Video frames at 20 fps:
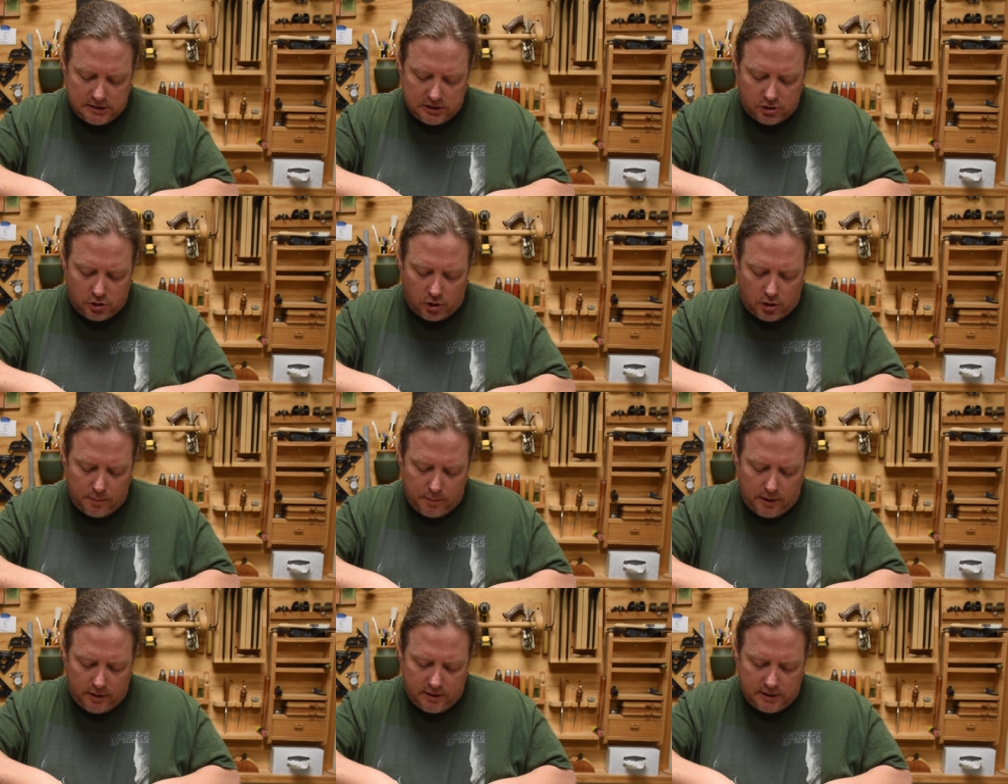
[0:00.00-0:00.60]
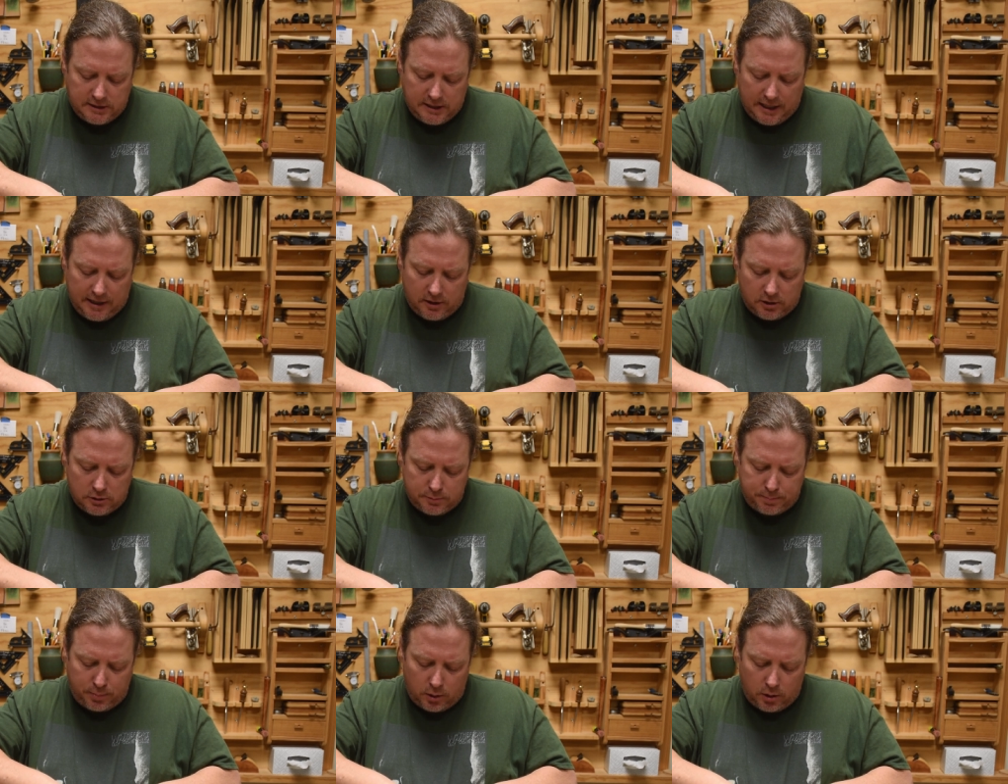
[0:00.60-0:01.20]
it's going to be the
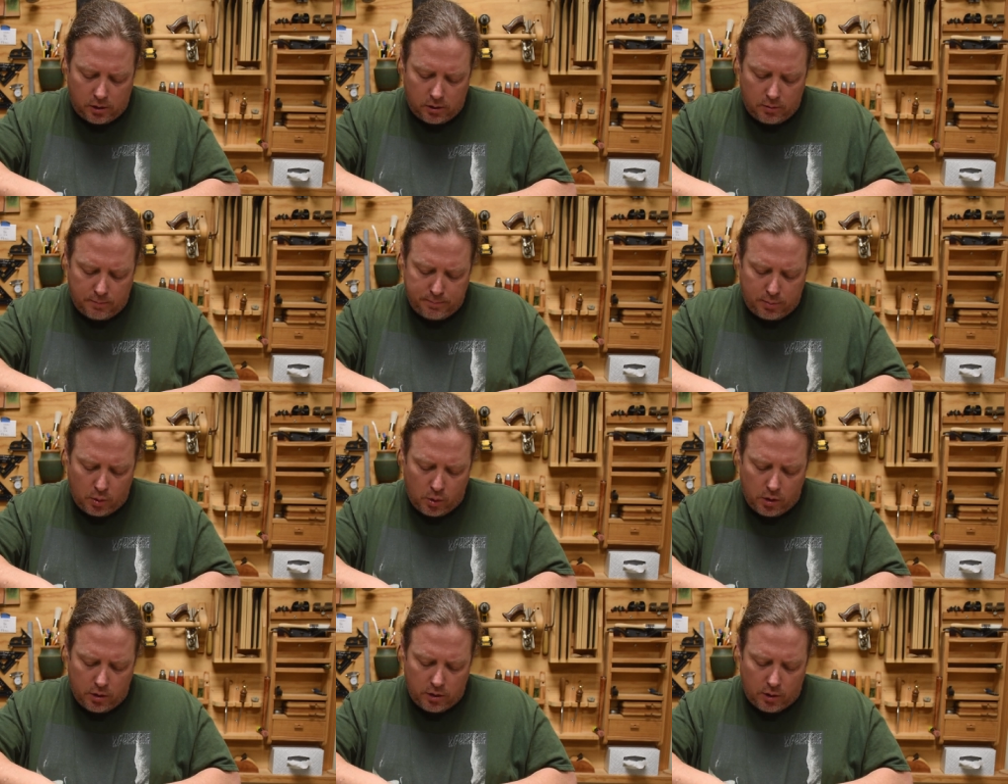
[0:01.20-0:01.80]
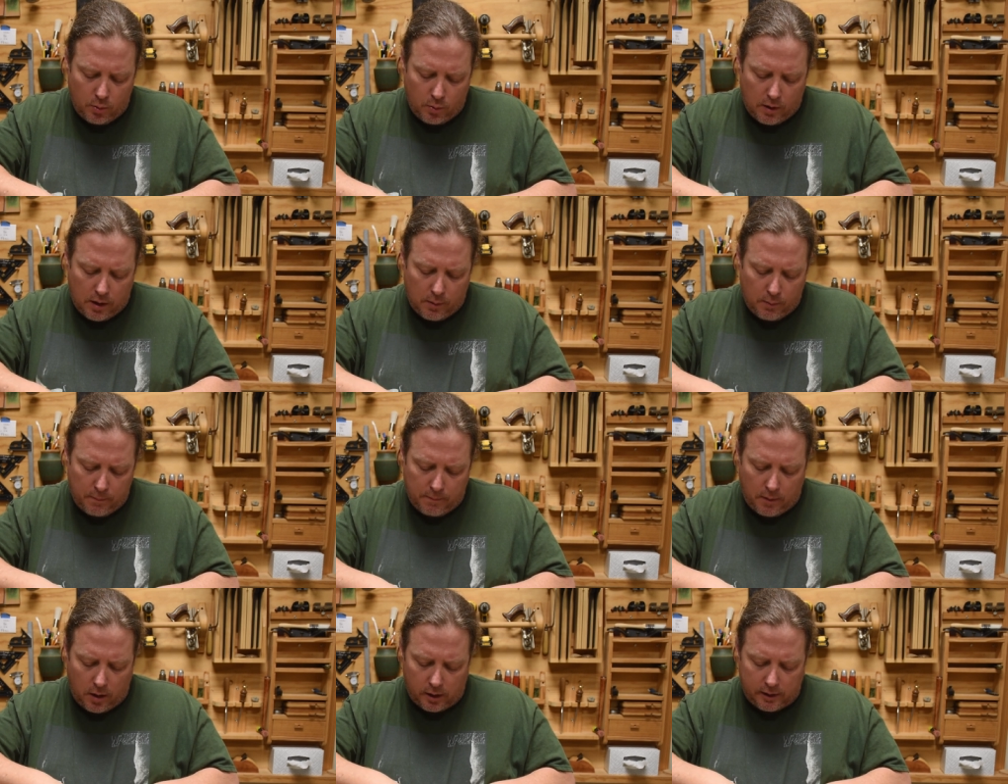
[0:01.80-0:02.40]
tails board, you
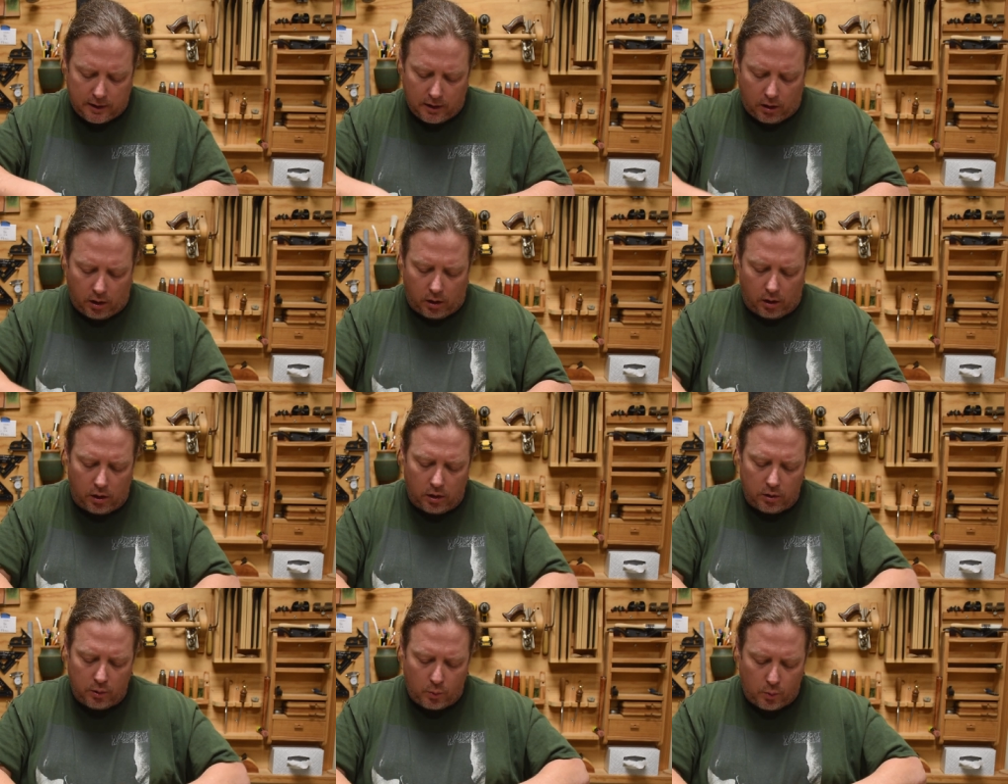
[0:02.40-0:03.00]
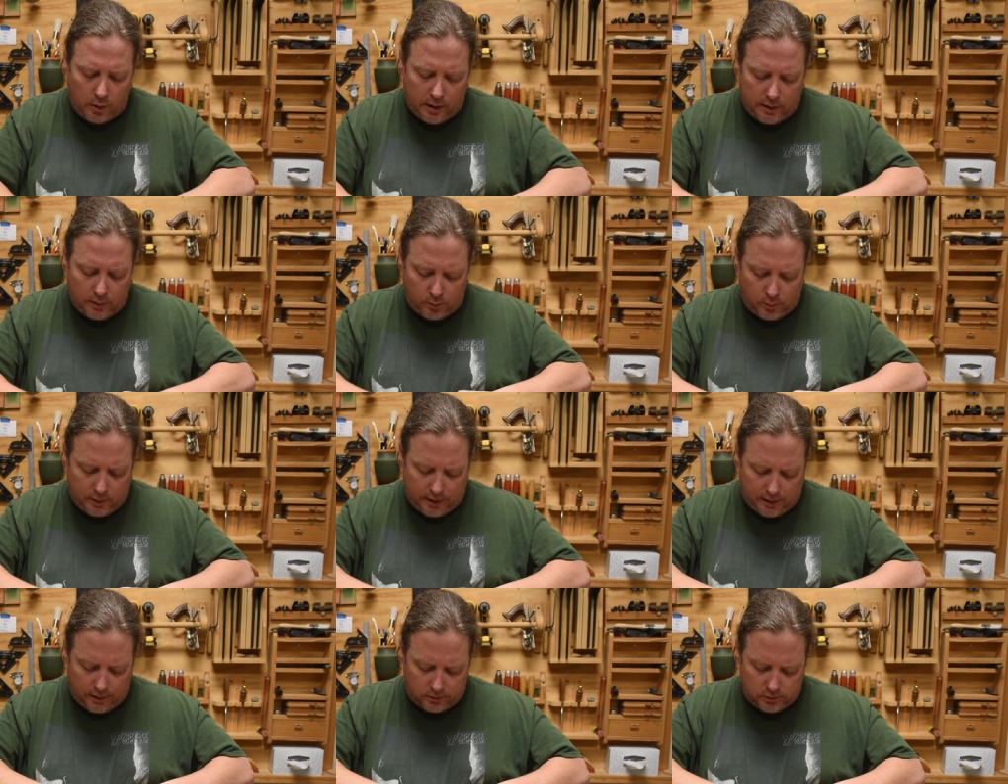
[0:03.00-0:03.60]
want to mark it all the way
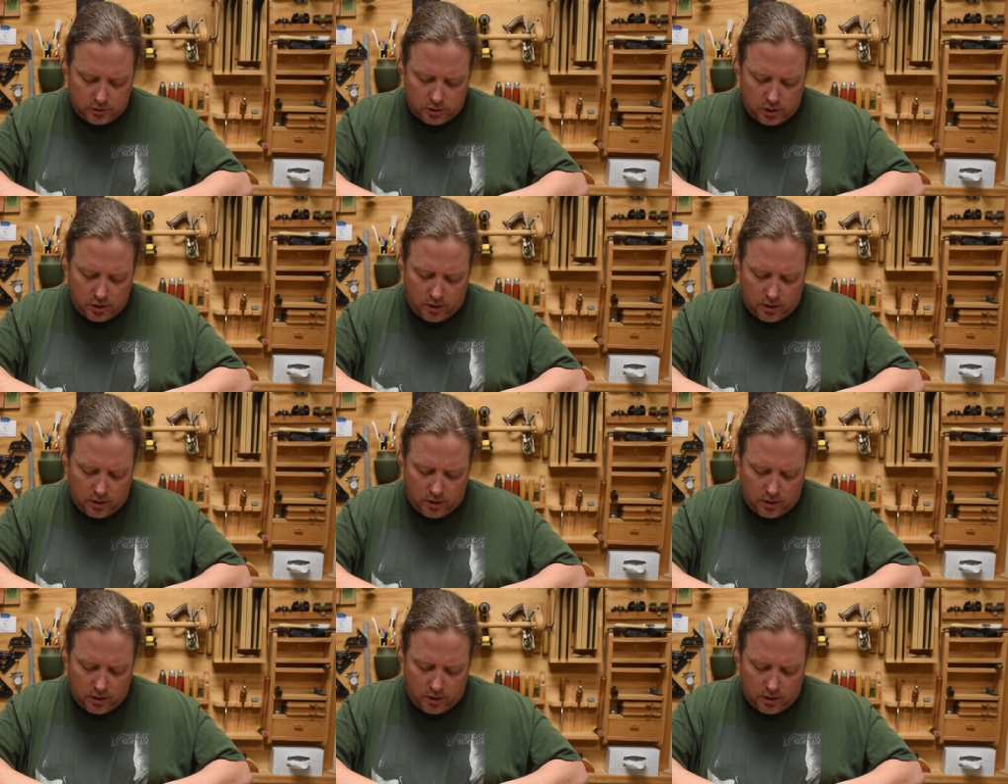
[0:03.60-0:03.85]
around.